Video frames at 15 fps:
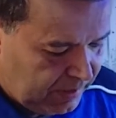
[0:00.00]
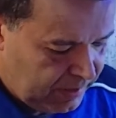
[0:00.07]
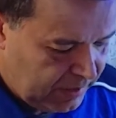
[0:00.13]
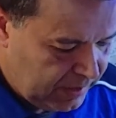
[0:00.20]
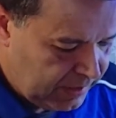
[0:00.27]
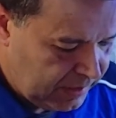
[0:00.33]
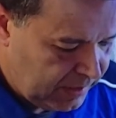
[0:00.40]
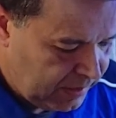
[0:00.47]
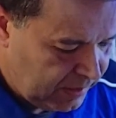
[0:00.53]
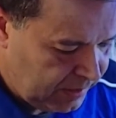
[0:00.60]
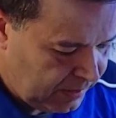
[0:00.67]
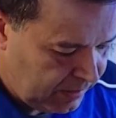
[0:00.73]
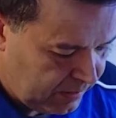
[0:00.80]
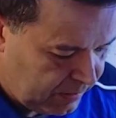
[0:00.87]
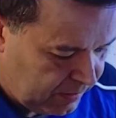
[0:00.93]
And
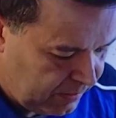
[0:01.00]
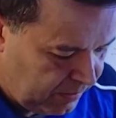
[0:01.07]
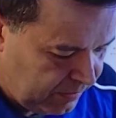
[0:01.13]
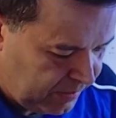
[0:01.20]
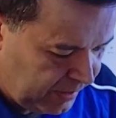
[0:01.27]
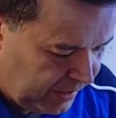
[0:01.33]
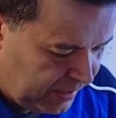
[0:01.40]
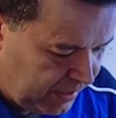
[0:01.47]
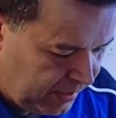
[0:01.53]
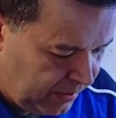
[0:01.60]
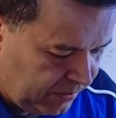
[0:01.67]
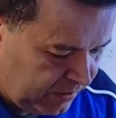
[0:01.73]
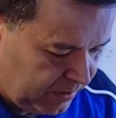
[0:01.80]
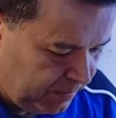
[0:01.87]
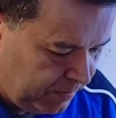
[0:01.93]
again, use the end of the
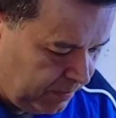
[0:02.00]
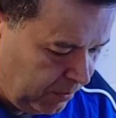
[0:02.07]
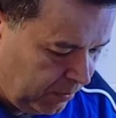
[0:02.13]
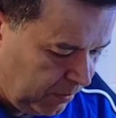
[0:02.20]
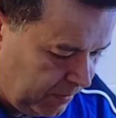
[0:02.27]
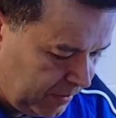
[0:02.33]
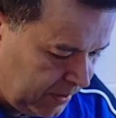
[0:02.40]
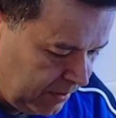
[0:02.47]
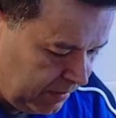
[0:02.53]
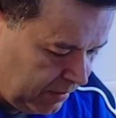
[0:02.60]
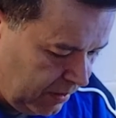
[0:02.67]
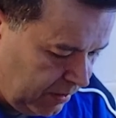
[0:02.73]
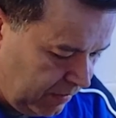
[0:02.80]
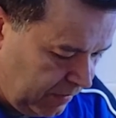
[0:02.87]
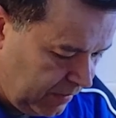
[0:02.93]
iron to pull the material
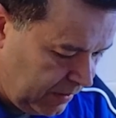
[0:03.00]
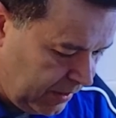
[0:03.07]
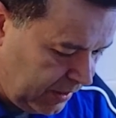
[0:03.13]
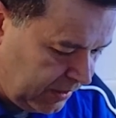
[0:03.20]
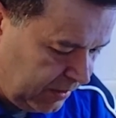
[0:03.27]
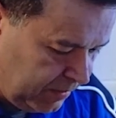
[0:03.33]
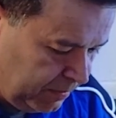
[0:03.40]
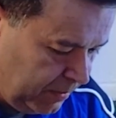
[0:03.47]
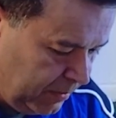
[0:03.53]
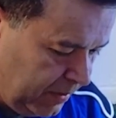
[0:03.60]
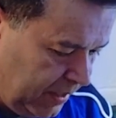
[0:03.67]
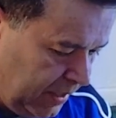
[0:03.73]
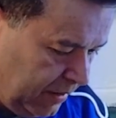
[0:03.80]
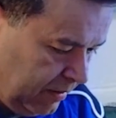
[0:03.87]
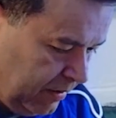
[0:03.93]
over and smooth
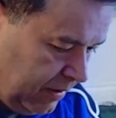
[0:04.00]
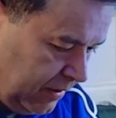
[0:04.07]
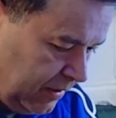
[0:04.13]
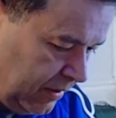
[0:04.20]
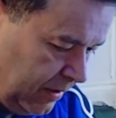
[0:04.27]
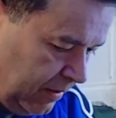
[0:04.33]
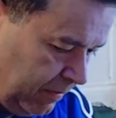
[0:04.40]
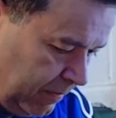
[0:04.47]
it down nicely.